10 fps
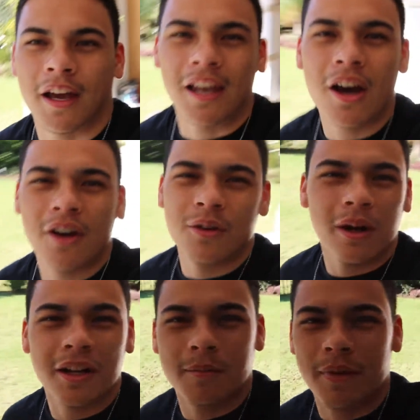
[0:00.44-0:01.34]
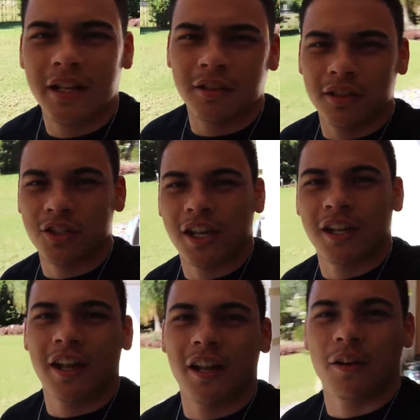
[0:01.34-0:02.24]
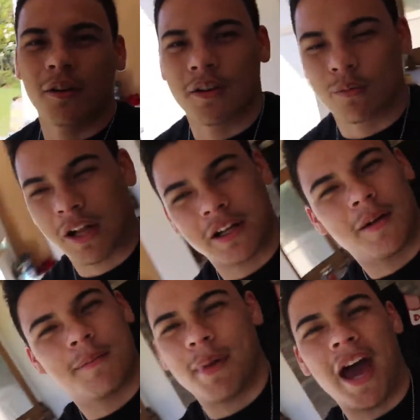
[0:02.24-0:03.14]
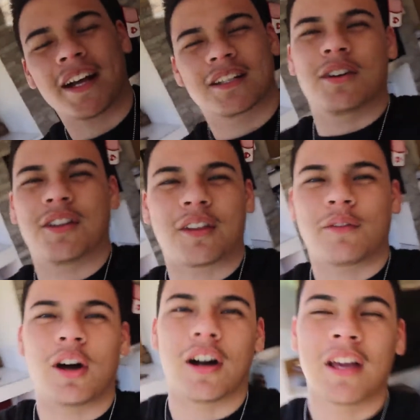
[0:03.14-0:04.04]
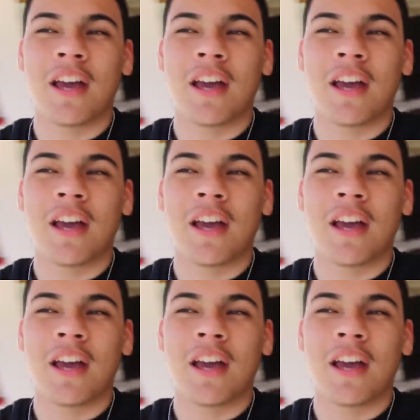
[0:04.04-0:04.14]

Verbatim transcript: Hello and welcome back to the channel. Hello and welcome back to another vlog